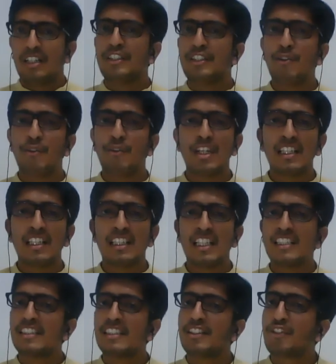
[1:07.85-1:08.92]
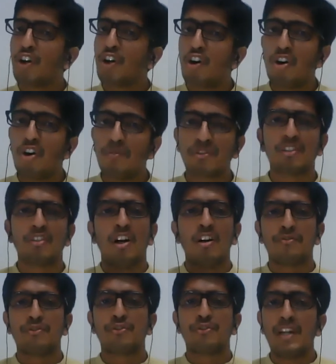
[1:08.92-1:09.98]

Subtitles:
During the storms of